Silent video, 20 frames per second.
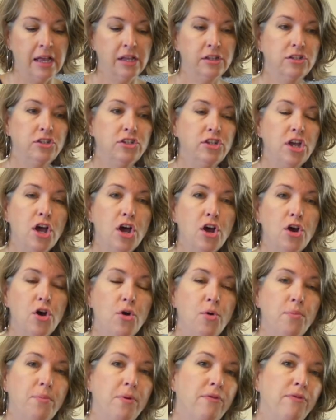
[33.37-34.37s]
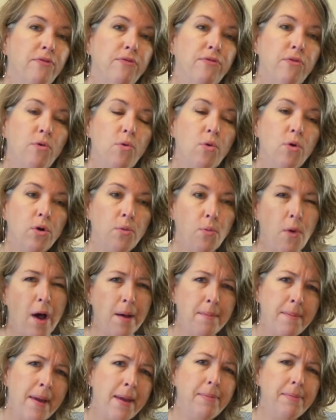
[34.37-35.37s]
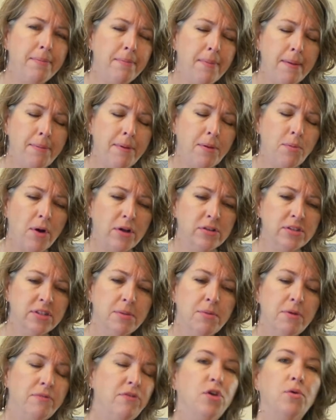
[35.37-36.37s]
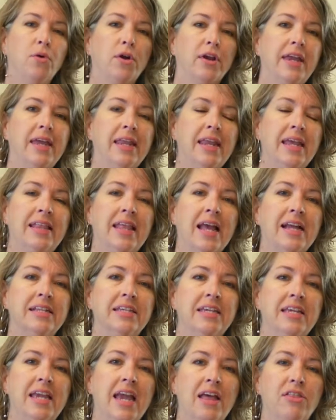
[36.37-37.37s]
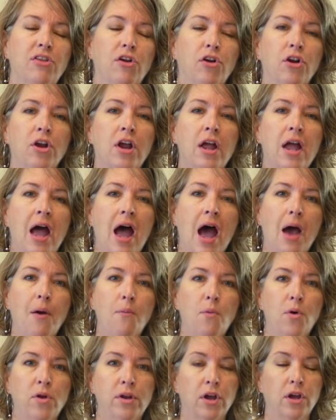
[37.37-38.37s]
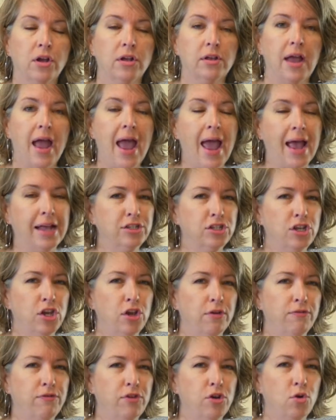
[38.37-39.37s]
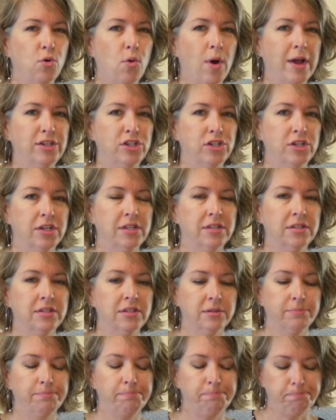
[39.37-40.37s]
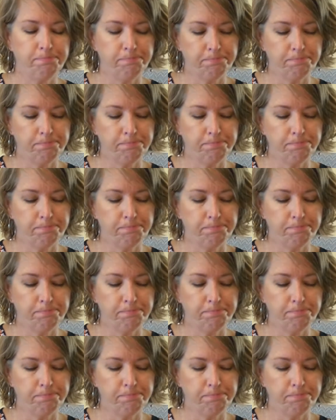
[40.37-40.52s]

So while some of you are getting that together, I want to ask you a few questions.